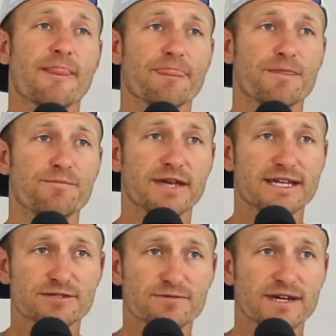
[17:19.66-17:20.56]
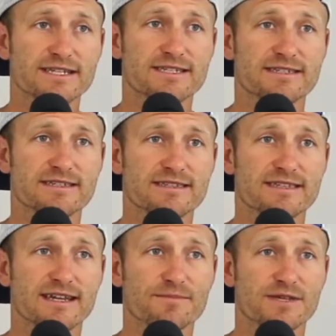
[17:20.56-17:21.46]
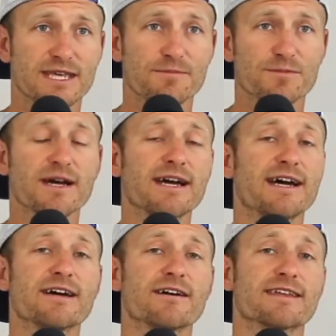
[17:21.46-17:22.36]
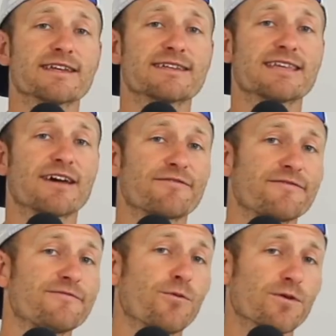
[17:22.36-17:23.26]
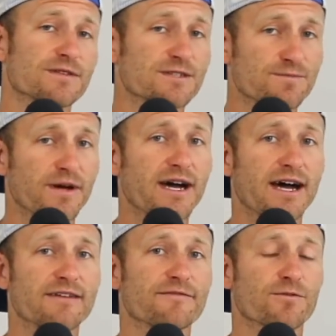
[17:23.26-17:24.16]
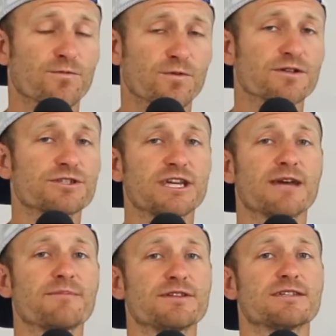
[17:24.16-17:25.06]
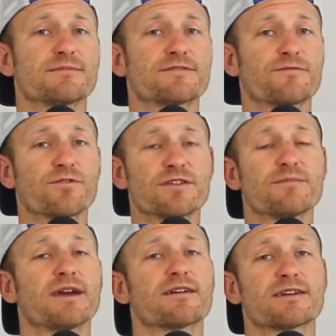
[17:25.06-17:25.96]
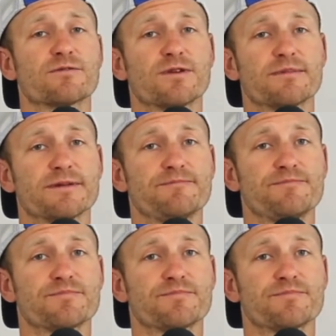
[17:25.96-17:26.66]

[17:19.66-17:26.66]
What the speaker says: the biggest race that I'm keeping my eye on is that 4th spot for World Championships for the American women.